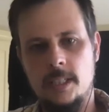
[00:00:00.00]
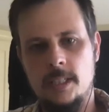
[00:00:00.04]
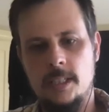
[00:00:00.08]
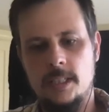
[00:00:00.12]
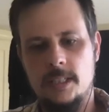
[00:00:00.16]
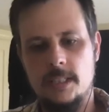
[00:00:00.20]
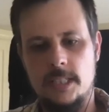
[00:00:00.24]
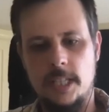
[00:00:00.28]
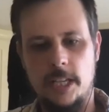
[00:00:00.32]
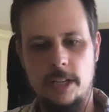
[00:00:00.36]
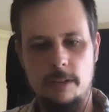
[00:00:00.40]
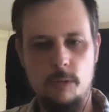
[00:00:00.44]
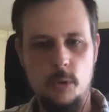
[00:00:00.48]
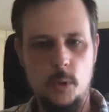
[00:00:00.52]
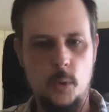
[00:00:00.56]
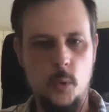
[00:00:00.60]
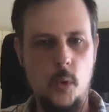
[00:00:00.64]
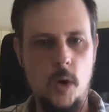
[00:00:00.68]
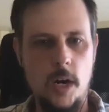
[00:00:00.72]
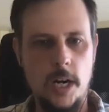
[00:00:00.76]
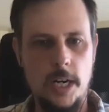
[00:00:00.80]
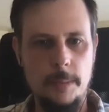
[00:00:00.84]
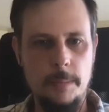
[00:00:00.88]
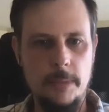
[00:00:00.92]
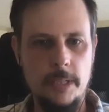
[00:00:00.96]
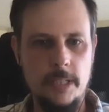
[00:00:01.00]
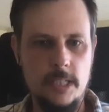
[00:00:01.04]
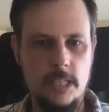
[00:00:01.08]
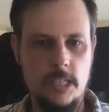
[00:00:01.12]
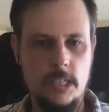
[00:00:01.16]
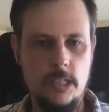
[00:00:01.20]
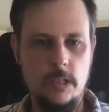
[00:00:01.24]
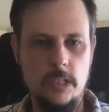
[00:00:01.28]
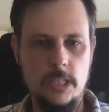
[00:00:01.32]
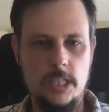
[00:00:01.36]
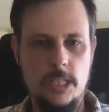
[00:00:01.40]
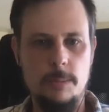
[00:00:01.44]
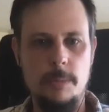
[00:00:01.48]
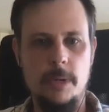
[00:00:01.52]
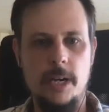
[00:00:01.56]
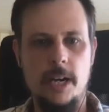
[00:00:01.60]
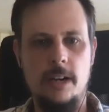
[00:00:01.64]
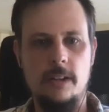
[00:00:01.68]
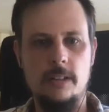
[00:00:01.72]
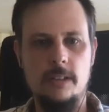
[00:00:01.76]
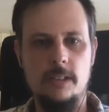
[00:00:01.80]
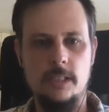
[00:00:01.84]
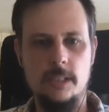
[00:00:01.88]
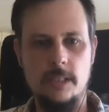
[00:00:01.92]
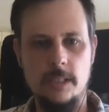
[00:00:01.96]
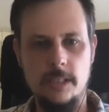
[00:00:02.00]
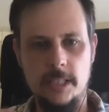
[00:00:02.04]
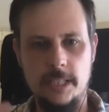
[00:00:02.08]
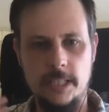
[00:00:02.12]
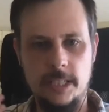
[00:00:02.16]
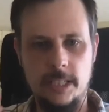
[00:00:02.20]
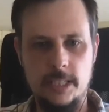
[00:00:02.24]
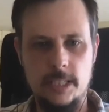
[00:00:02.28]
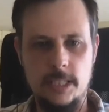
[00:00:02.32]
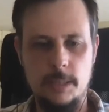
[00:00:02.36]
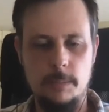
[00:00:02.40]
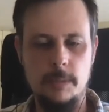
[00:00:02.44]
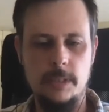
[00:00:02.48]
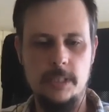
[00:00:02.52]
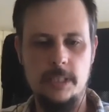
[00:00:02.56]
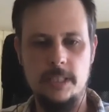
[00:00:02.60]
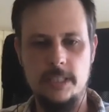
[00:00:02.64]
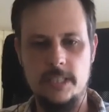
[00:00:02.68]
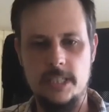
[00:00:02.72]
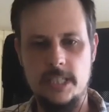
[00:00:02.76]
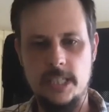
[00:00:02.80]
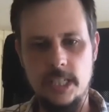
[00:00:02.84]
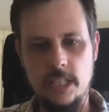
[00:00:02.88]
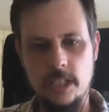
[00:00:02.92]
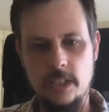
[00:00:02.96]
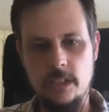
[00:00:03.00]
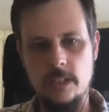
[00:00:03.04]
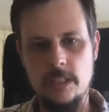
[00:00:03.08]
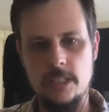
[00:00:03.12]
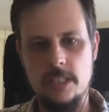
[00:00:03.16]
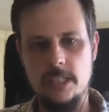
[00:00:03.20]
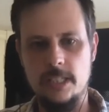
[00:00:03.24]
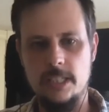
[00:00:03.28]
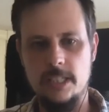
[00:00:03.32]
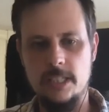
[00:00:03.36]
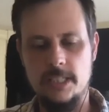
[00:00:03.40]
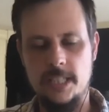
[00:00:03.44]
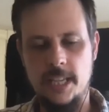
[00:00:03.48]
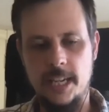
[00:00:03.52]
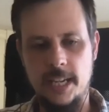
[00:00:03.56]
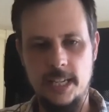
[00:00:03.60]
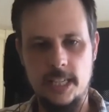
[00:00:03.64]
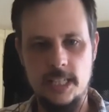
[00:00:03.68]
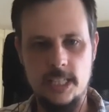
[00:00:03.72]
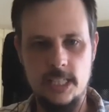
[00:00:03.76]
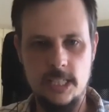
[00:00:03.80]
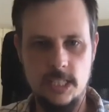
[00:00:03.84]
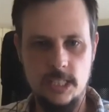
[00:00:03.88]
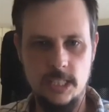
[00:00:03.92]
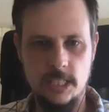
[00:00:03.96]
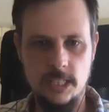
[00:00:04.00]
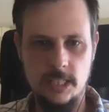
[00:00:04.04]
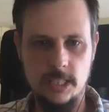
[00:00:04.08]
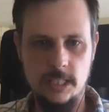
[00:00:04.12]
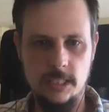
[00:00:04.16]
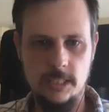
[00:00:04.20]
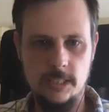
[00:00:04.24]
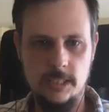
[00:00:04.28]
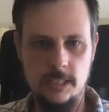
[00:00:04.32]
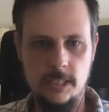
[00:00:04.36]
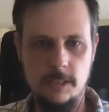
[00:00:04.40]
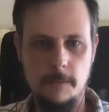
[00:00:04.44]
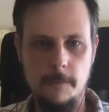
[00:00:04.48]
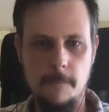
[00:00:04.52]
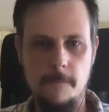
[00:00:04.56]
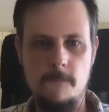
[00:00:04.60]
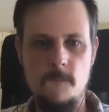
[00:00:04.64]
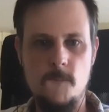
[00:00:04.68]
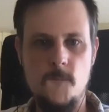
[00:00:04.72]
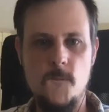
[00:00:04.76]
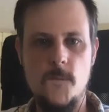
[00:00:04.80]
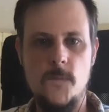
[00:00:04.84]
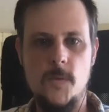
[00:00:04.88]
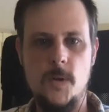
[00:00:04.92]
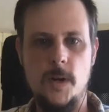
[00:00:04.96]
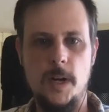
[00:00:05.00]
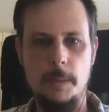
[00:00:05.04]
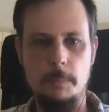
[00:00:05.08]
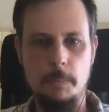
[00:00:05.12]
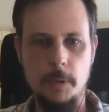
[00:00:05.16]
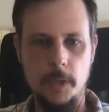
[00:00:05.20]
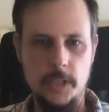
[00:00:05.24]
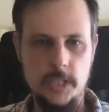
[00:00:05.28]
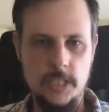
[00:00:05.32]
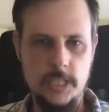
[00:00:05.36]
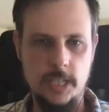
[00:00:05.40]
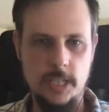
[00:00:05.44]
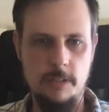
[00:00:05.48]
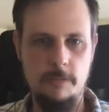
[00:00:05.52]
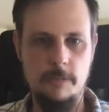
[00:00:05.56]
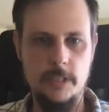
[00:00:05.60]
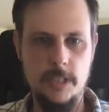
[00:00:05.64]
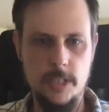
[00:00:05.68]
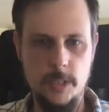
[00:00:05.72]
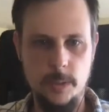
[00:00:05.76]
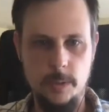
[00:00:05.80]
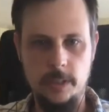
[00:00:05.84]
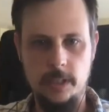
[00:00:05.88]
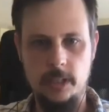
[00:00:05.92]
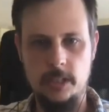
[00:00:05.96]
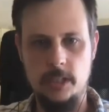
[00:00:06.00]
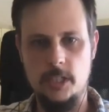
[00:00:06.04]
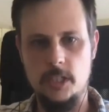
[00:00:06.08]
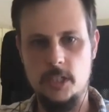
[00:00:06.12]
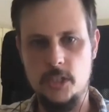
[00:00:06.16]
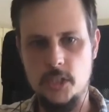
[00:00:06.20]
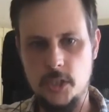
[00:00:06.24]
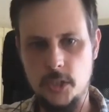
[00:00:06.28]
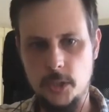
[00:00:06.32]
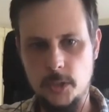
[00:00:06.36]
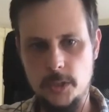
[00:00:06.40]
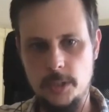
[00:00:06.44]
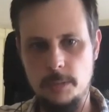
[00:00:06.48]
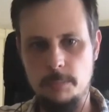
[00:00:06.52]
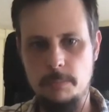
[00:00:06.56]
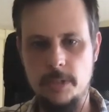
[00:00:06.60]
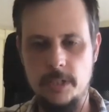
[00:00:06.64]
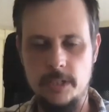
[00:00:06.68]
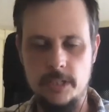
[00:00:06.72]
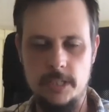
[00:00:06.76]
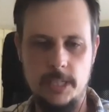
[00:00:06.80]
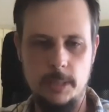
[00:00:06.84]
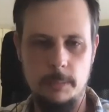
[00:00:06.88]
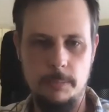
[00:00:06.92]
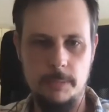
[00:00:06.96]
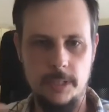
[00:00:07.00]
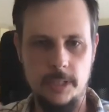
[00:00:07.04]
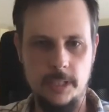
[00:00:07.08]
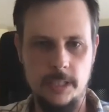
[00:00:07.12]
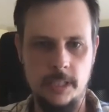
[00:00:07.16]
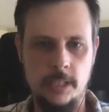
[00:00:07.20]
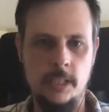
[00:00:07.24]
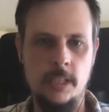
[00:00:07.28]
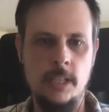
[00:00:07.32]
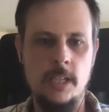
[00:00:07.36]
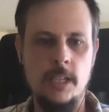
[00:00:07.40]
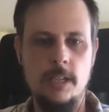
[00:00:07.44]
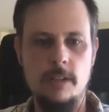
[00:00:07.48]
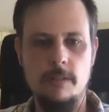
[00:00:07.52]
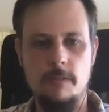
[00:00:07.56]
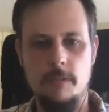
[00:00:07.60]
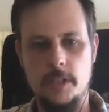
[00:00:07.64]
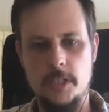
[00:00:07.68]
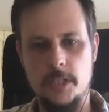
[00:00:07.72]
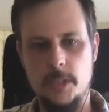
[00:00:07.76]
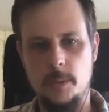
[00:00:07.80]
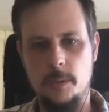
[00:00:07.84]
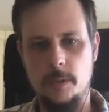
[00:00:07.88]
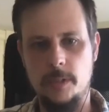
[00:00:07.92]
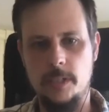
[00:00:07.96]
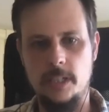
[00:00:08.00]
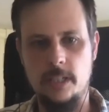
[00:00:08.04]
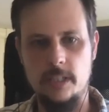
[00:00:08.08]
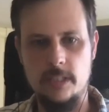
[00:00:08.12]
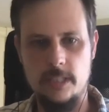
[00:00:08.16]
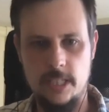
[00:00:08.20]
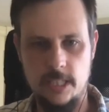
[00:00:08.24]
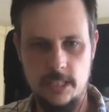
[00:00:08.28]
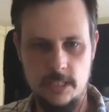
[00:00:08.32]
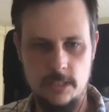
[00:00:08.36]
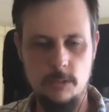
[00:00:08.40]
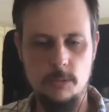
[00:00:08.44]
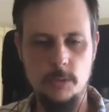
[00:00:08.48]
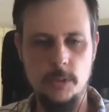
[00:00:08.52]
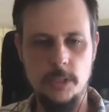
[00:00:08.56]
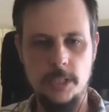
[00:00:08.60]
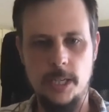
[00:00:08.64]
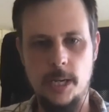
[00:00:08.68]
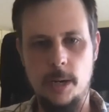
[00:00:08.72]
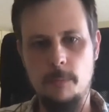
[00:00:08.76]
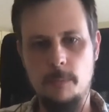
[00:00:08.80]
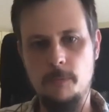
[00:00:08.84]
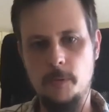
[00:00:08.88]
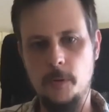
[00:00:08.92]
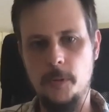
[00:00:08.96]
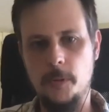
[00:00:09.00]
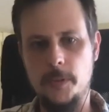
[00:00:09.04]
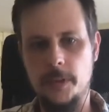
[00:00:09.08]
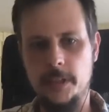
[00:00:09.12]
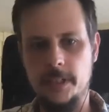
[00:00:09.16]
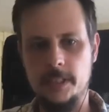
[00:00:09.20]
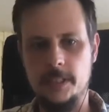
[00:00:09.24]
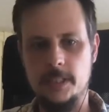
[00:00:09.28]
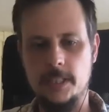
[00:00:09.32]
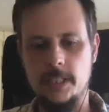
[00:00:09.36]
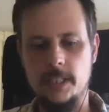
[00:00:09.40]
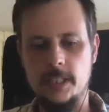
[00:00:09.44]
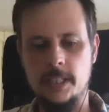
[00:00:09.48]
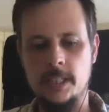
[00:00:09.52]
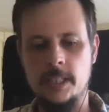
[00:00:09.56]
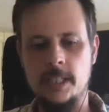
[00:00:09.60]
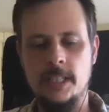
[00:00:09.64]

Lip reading: set of requirements. So it's about learning some of the skills that it takes to try and put yourself in someone else's shoes and build something for someone else. That's a really helpful thing to